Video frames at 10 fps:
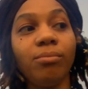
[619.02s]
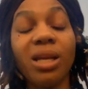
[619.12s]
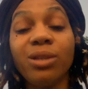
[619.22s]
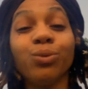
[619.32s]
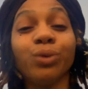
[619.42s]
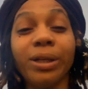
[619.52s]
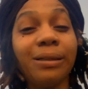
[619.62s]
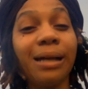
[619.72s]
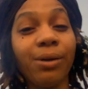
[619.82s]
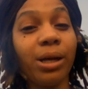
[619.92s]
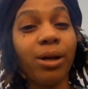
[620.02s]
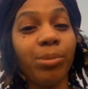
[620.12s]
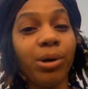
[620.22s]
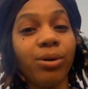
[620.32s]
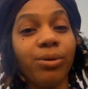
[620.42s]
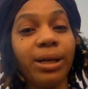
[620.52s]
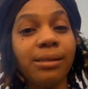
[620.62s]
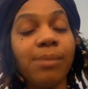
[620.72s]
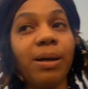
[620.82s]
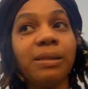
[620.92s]
It's real out here, bro.
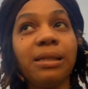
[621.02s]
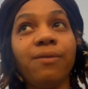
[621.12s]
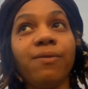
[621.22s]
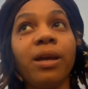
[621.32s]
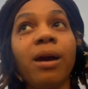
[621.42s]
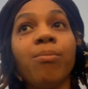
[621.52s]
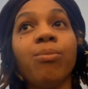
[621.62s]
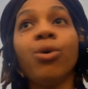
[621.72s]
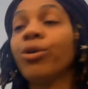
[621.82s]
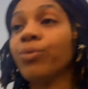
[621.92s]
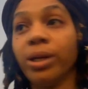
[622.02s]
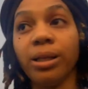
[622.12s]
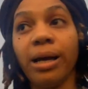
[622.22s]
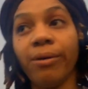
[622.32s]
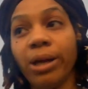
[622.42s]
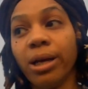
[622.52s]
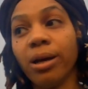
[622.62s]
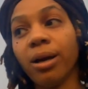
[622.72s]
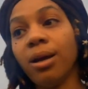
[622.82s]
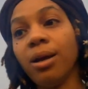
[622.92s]
It's about to even get more real out
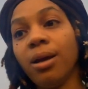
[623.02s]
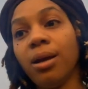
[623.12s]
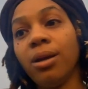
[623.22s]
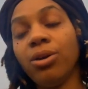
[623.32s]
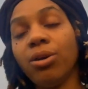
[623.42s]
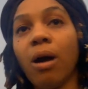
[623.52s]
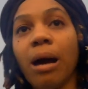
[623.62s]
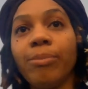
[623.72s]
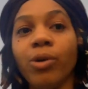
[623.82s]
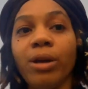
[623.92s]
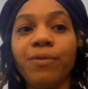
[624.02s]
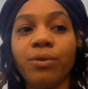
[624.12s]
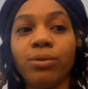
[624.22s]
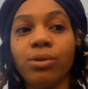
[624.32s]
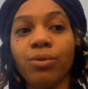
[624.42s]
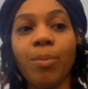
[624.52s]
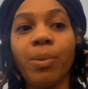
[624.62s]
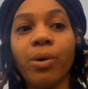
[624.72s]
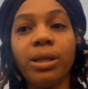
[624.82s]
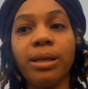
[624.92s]
here. You know, I'm grateful to
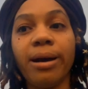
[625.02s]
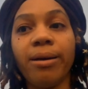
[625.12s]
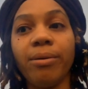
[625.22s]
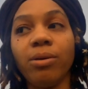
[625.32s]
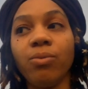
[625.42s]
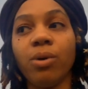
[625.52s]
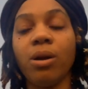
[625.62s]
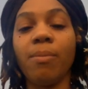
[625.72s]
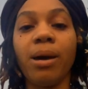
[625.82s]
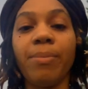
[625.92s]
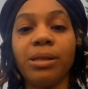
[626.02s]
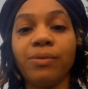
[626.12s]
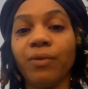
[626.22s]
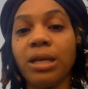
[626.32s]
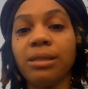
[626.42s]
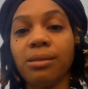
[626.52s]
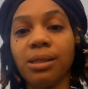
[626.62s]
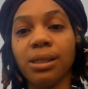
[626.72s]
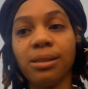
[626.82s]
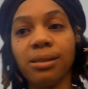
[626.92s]
report that one of my best friends
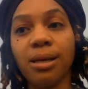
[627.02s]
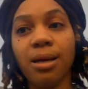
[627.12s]
is